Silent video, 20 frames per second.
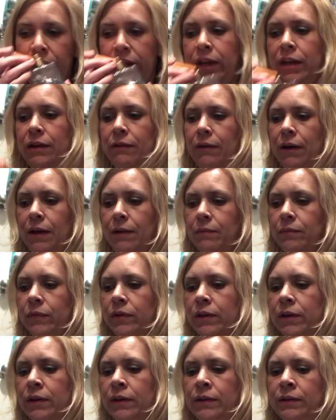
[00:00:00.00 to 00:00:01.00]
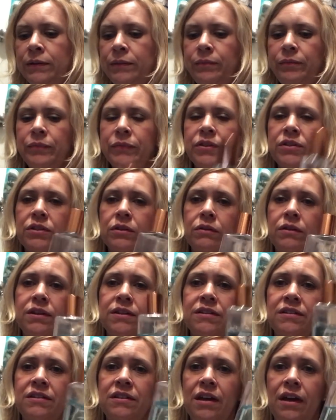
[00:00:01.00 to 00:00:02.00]
anyway, so
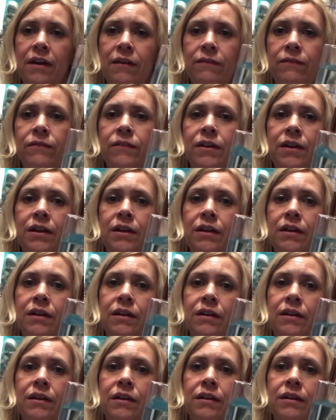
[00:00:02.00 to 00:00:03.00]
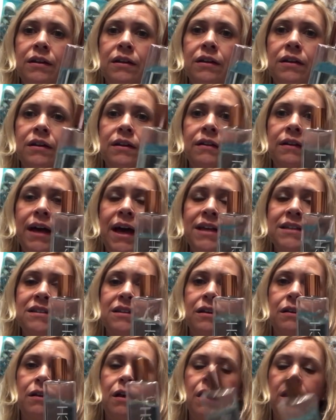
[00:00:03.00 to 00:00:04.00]
this stuff lasts
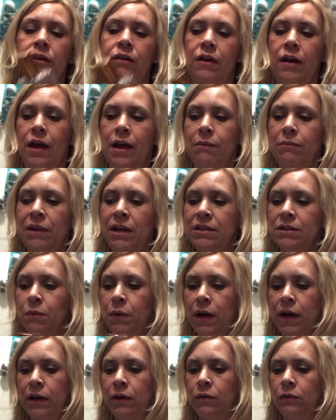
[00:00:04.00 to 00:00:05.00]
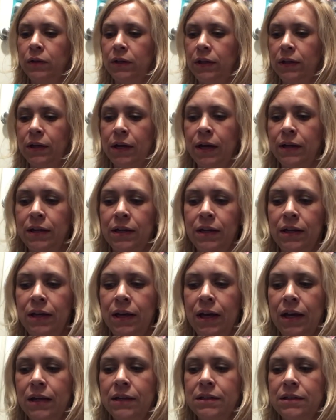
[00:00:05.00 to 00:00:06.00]
a long time. That's why I didn't
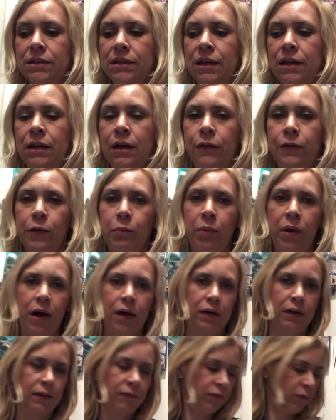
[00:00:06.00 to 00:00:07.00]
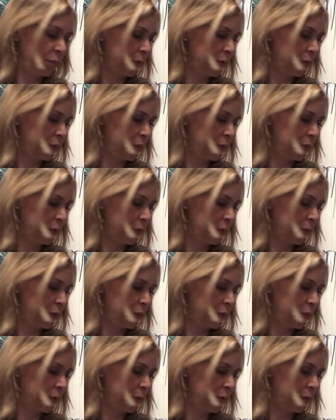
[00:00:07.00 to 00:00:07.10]
get another bottle of